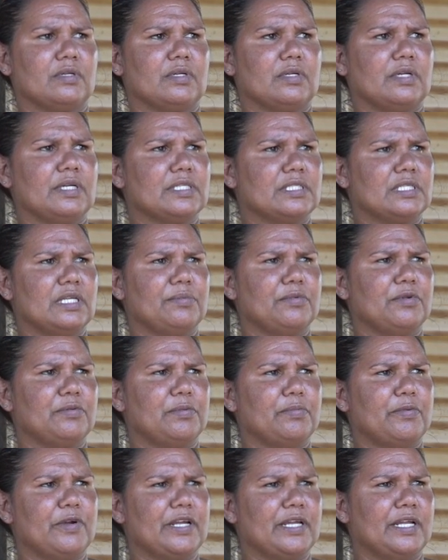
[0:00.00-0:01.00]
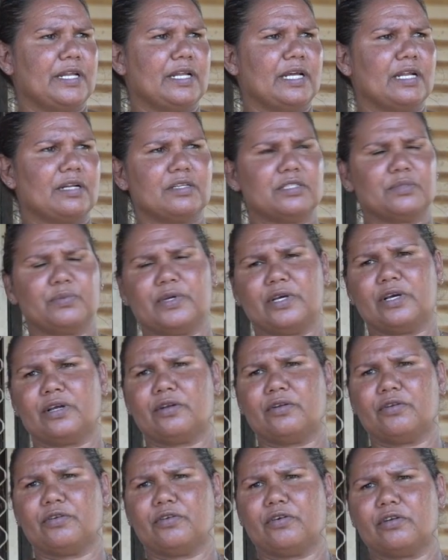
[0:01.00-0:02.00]
it seemed to be breaking down because we got
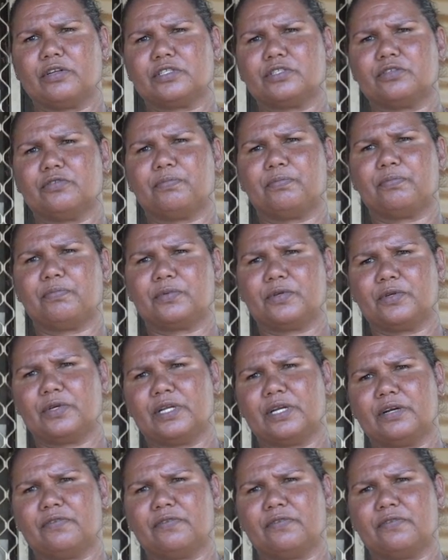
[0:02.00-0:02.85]
no dollars to get